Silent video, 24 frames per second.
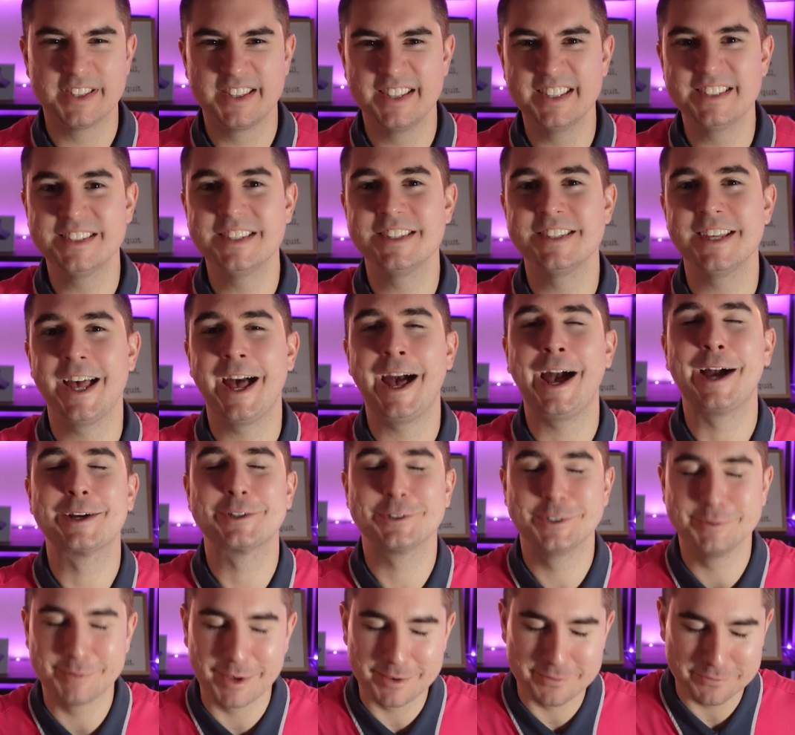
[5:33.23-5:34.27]
This is
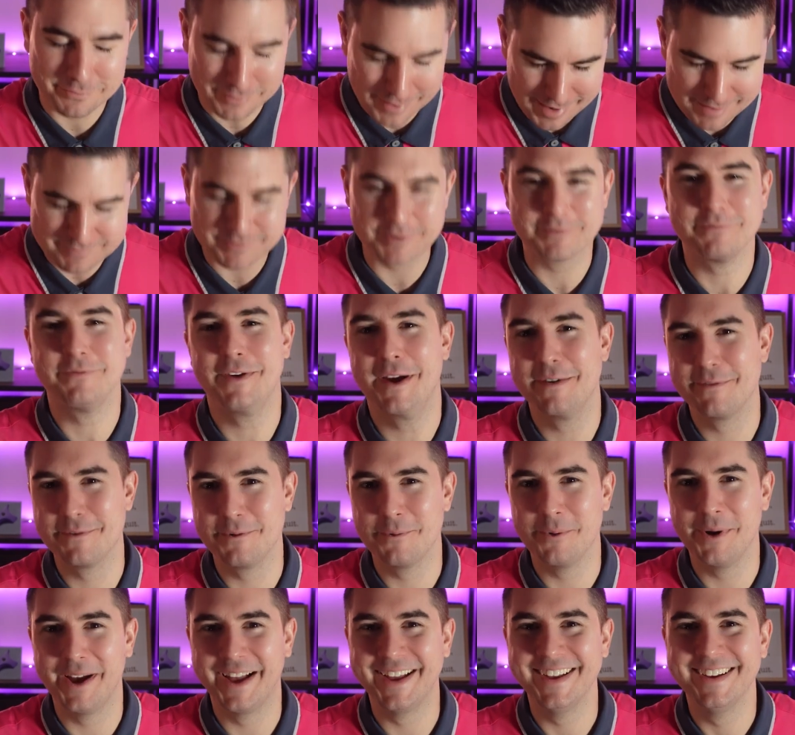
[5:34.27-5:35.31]
actually my favorite, favorite
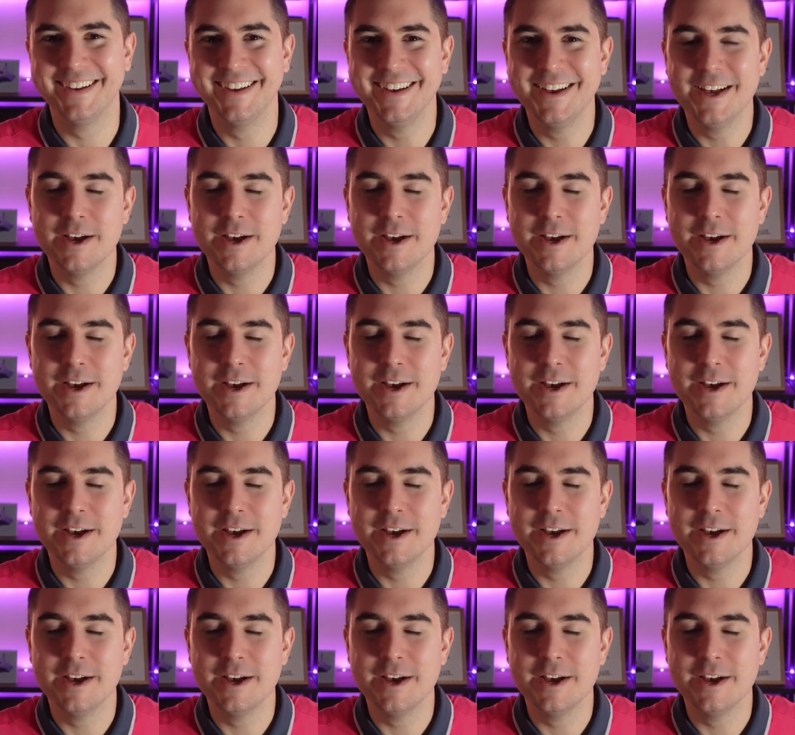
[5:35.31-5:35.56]
way